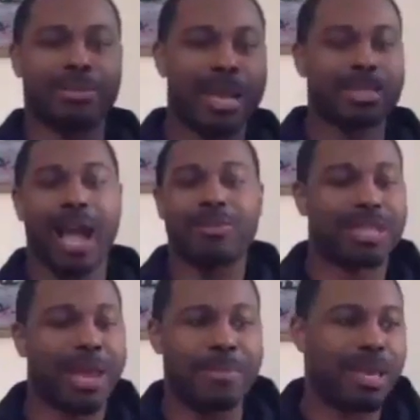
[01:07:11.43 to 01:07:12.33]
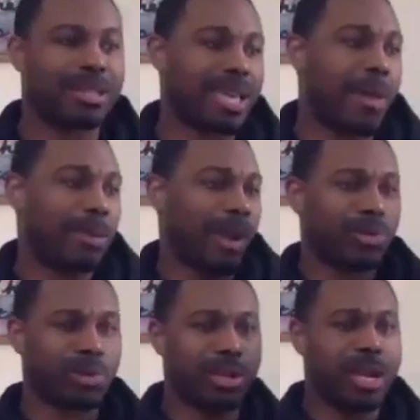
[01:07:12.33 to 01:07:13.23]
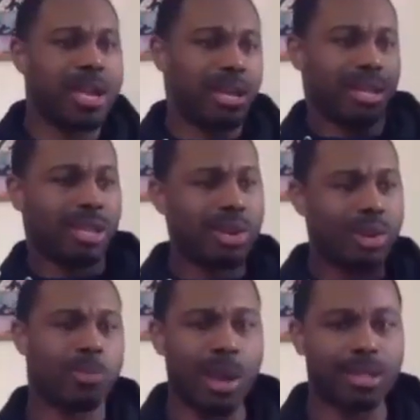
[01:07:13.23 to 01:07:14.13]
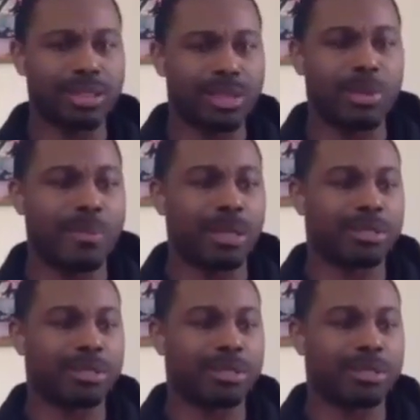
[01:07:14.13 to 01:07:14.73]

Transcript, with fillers: especially obviously they big as hell, but those were little brothers to me.